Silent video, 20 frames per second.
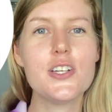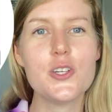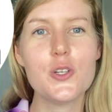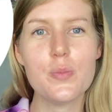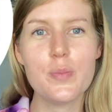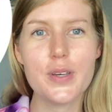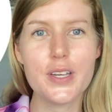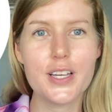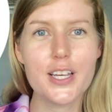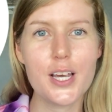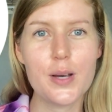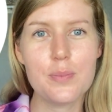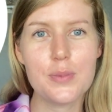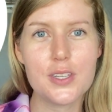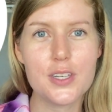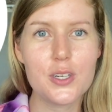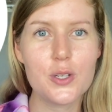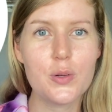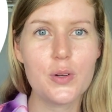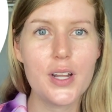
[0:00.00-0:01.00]
to pick up the
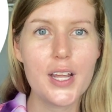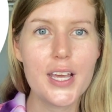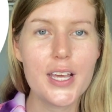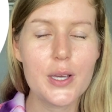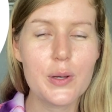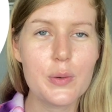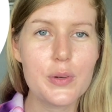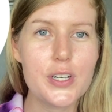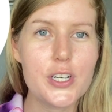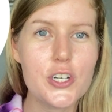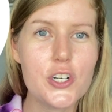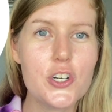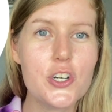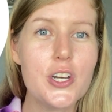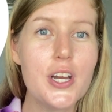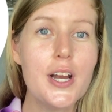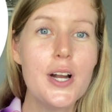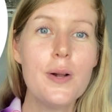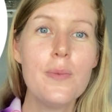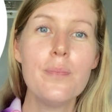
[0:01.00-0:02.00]
new language,
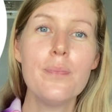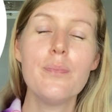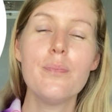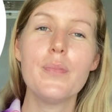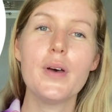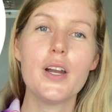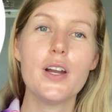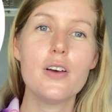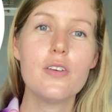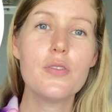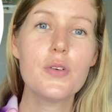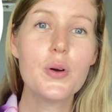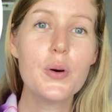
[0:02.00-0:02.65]
but of